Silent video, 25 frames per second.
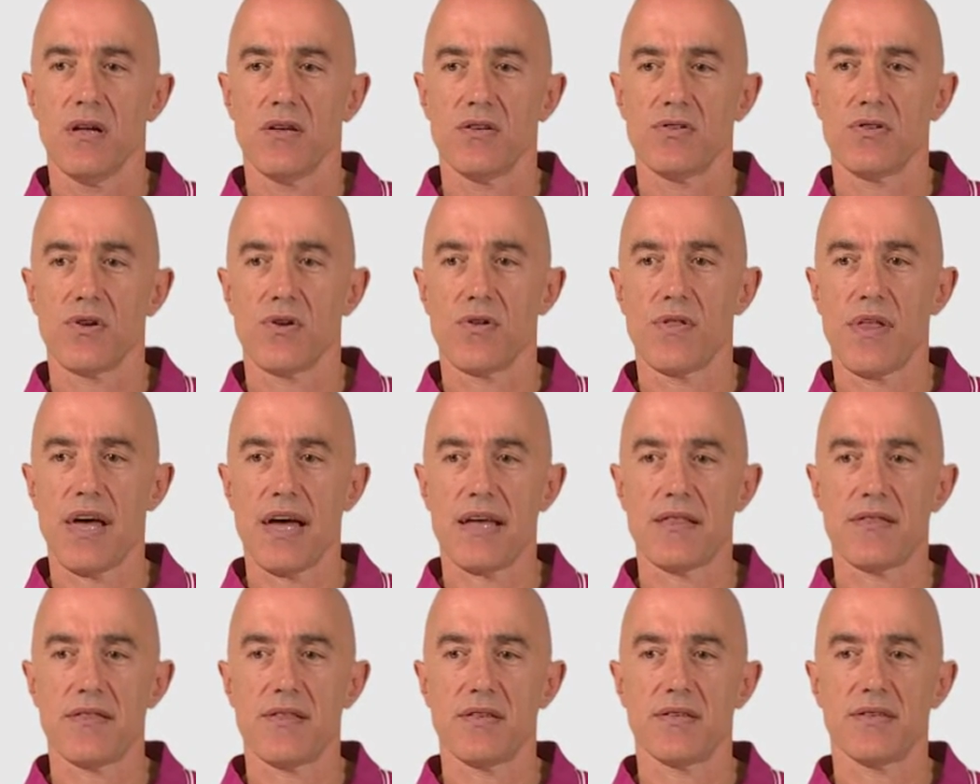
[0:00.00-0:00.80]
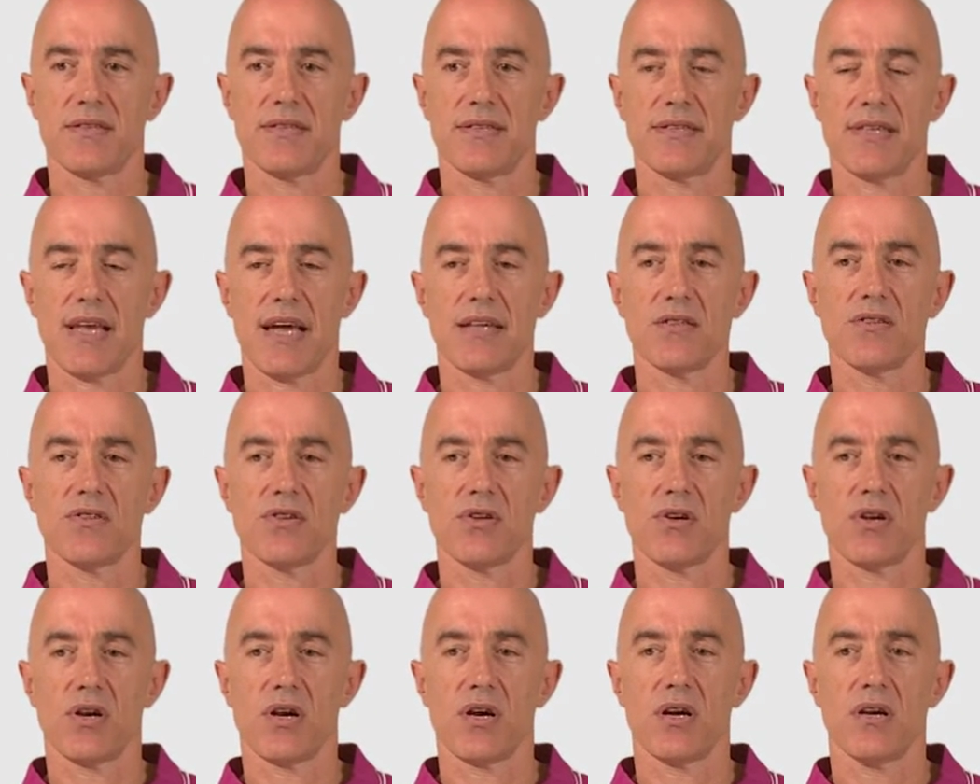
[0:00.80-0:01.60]
so that the
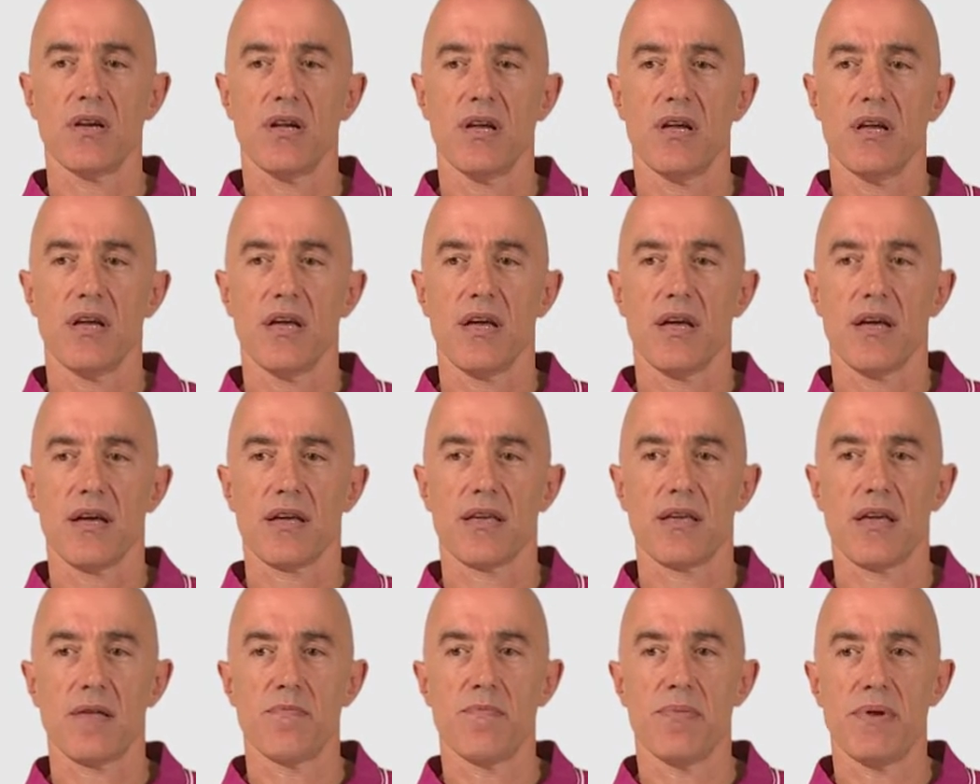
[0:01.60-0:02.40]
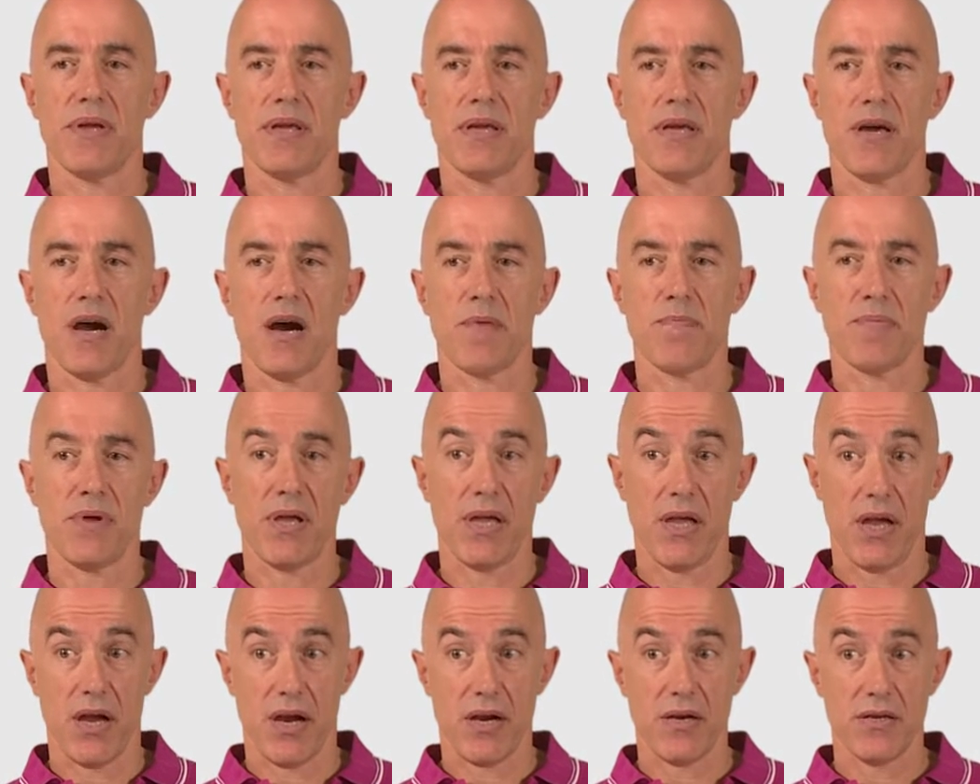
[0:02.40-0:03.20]
center can be up
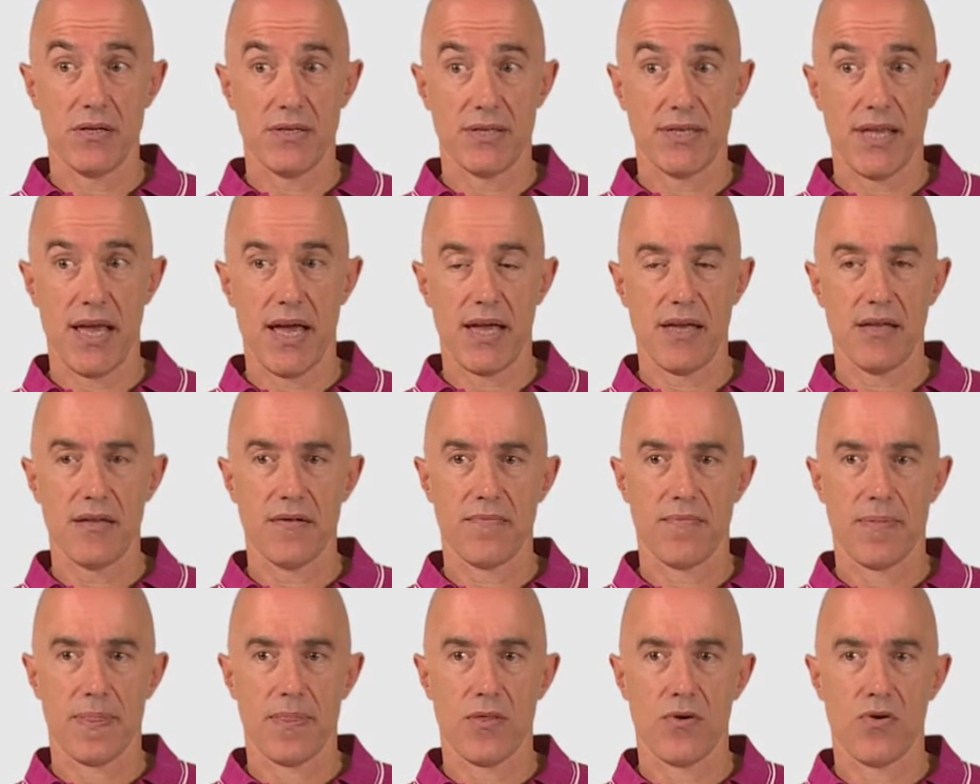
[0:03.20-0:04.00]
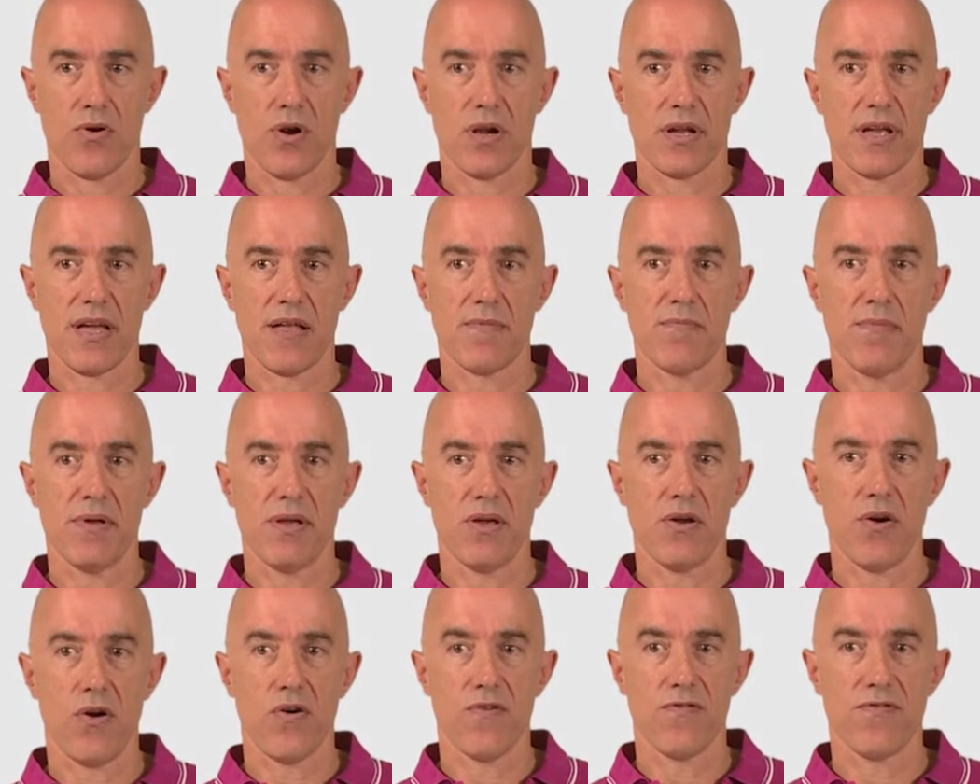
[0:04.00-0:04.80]
here, say, or it can
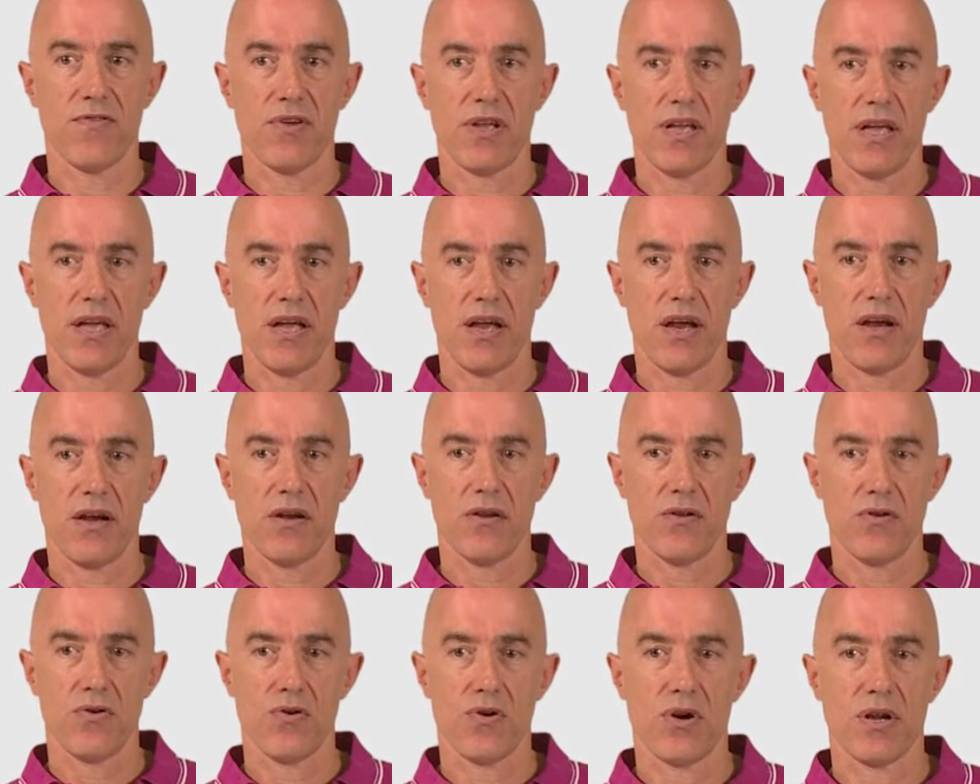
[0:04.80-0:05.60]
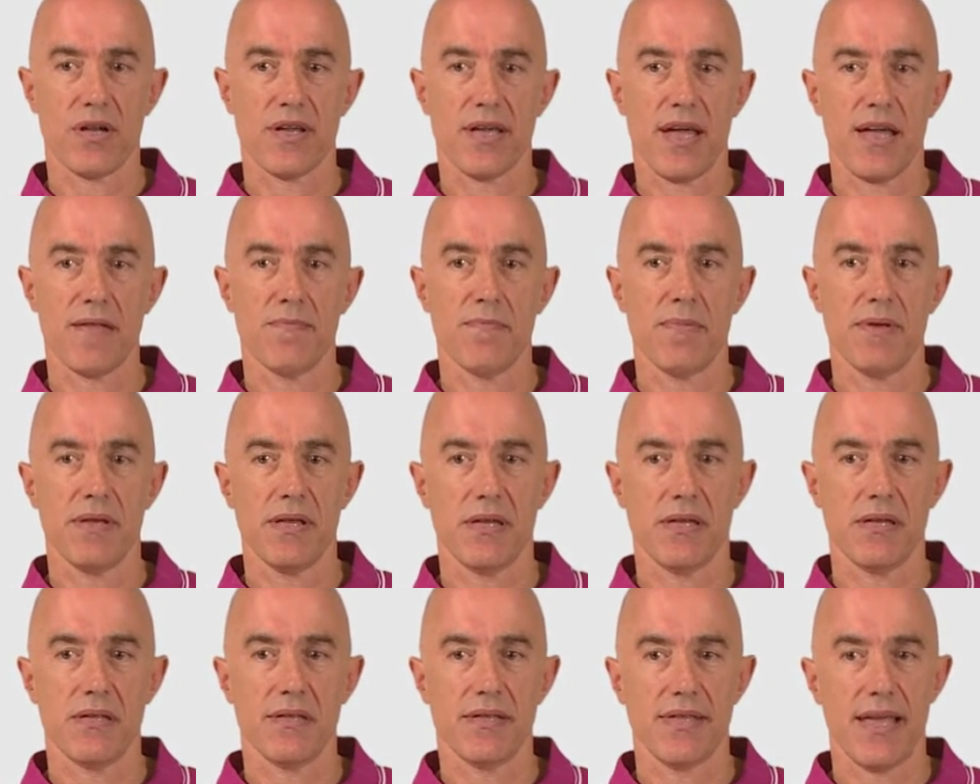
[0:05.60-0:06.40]
be over here, or it can
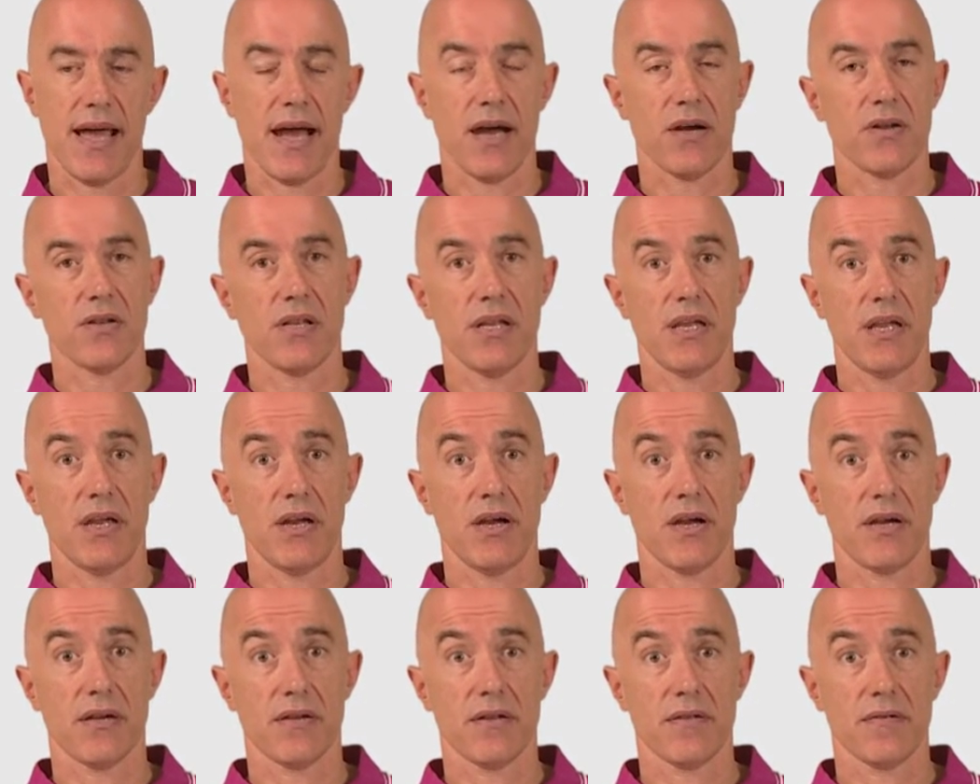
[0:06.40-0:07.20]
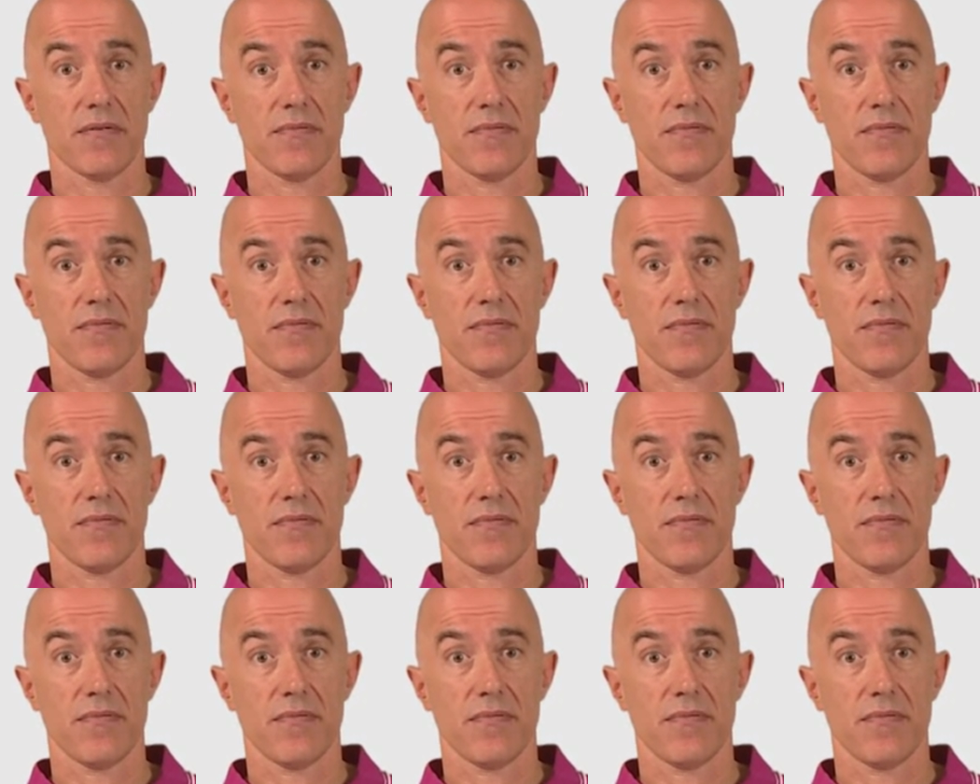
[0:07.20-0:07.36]
be down here.